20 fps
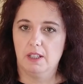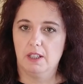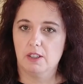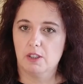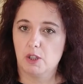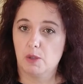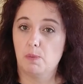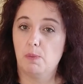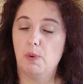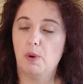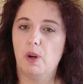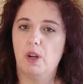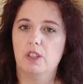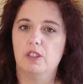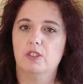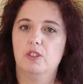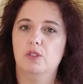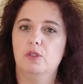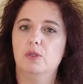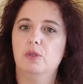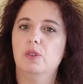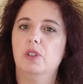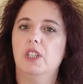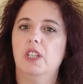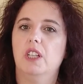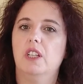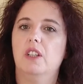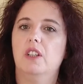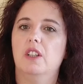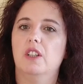sport
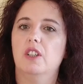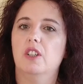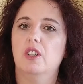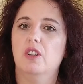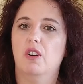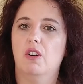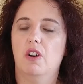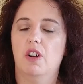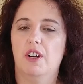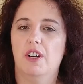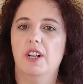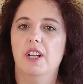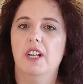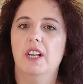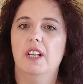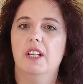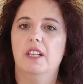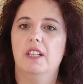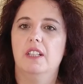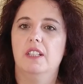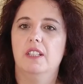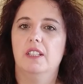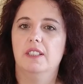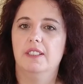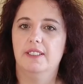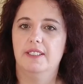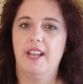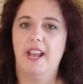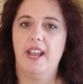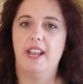during your
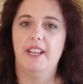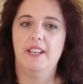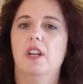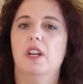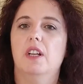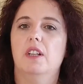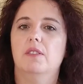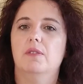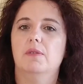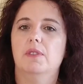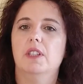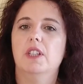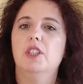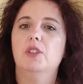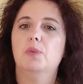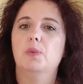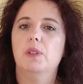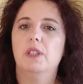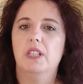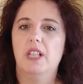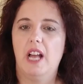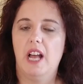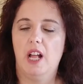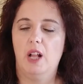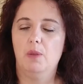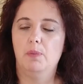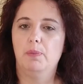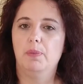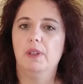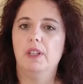day, it will
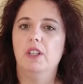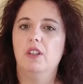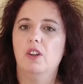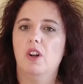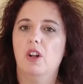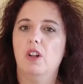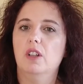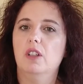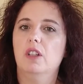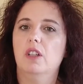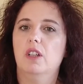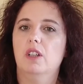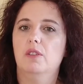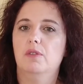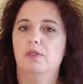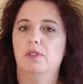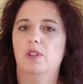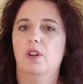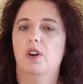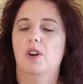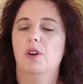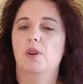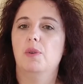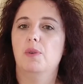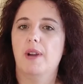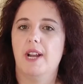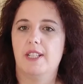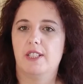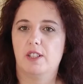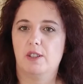help in all of your
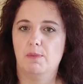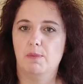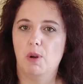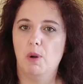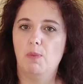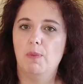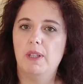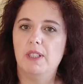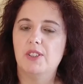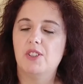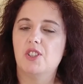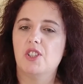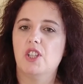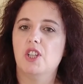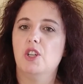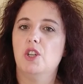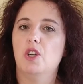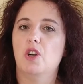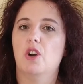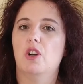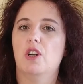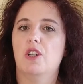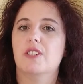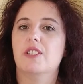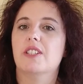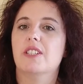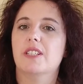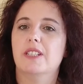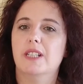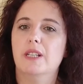rest moments, in your
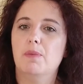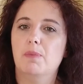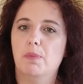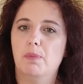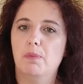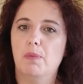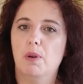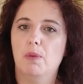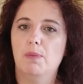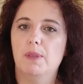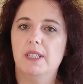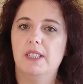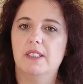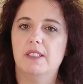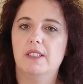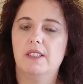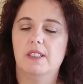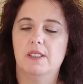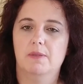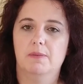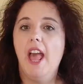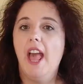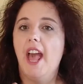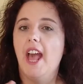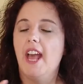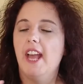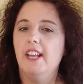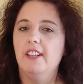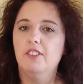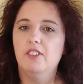sleep moments,
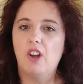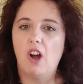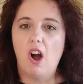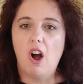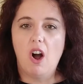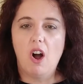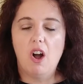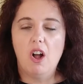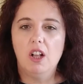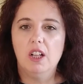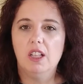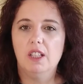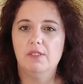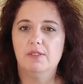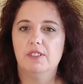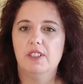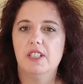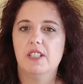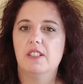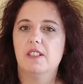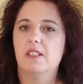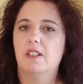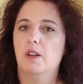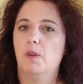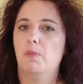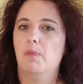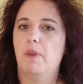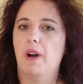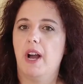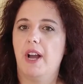and all of this
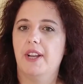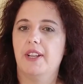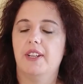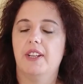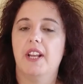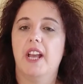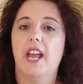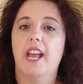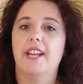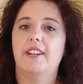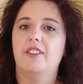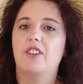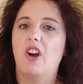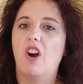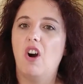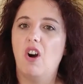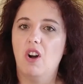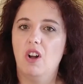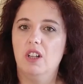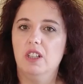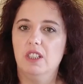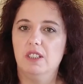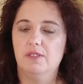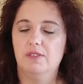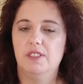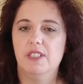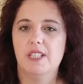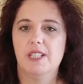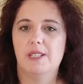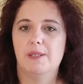combined and all of
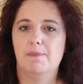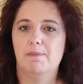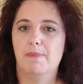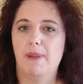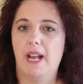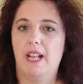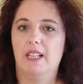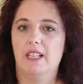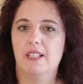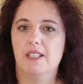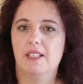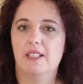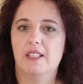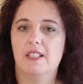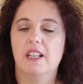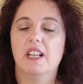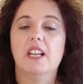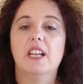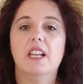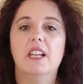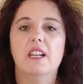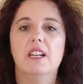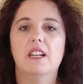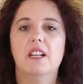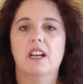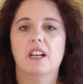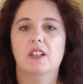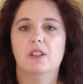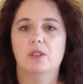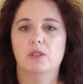this balanced in
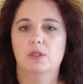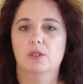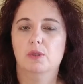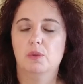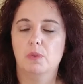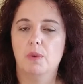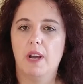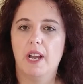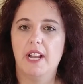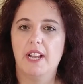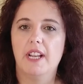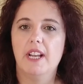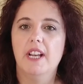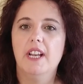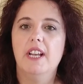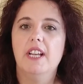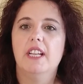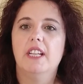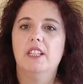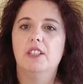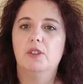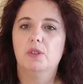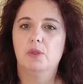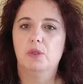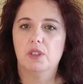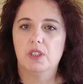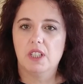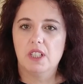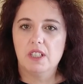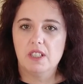a good way, it
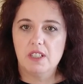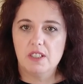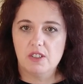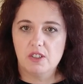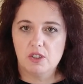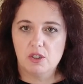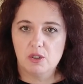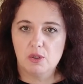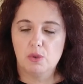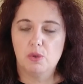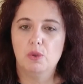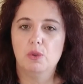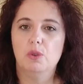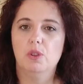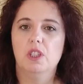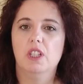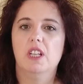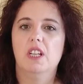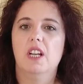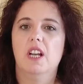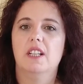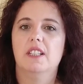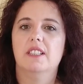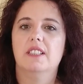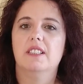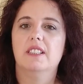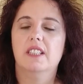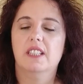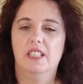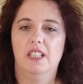is truly
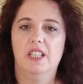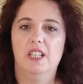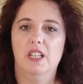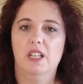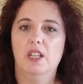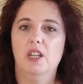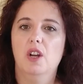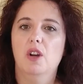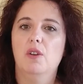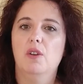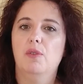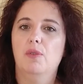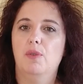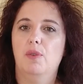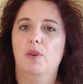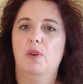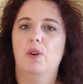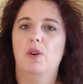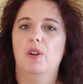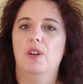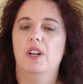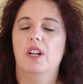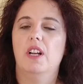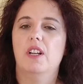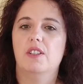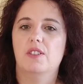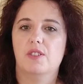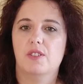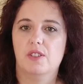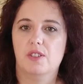the key for
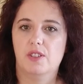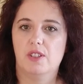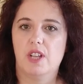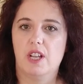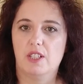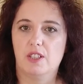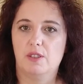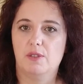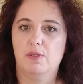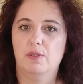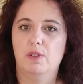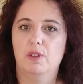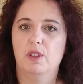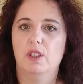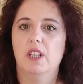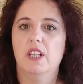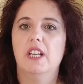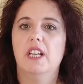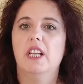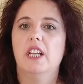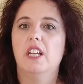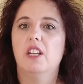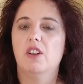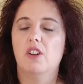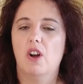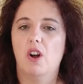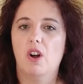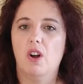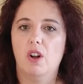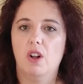a successful in
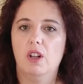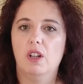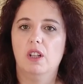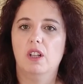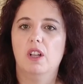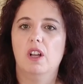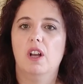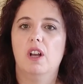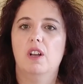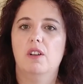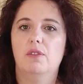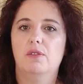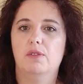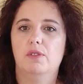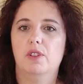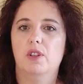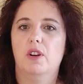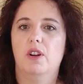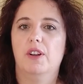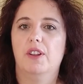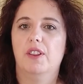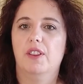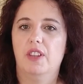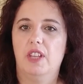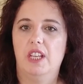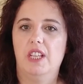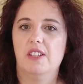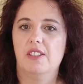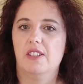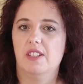all of your
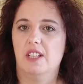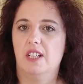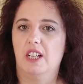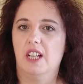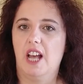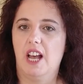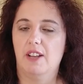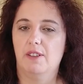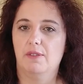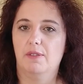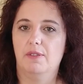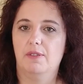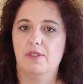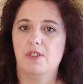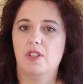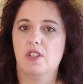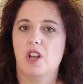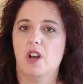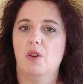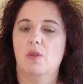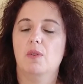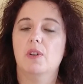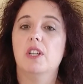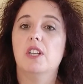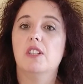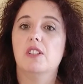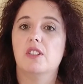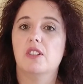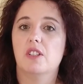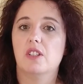things in life. So
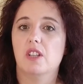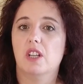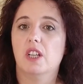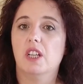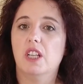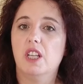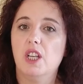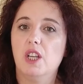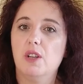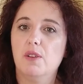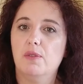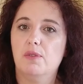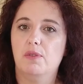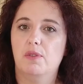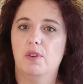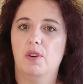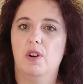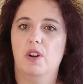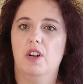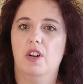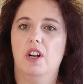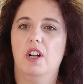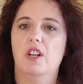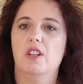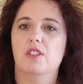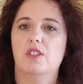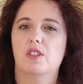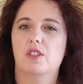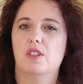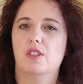it's a key for a
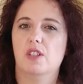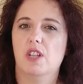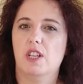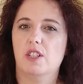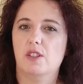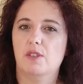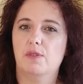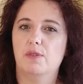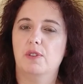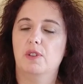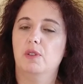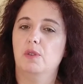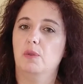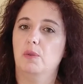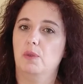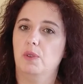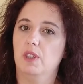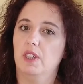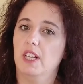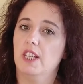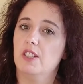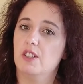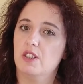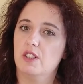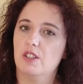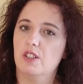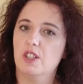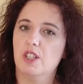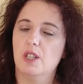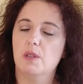successful
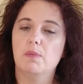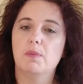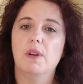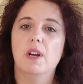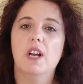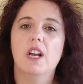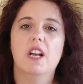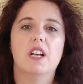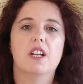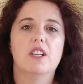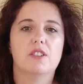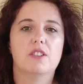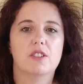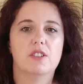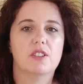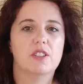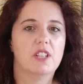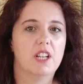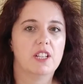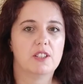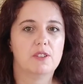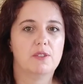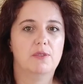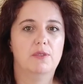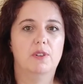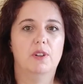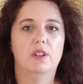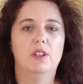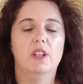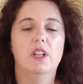relationship, a
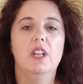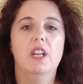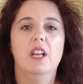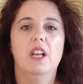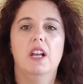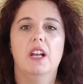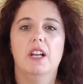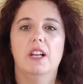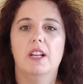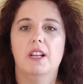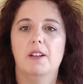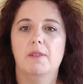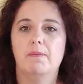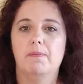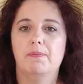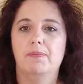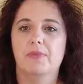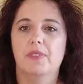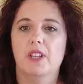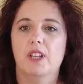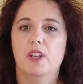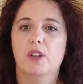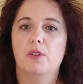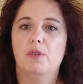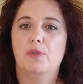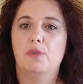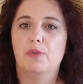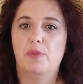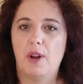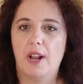successful
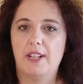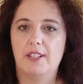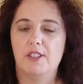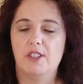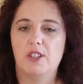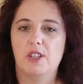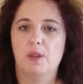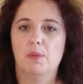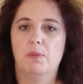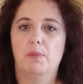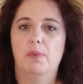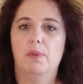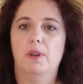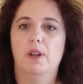friendship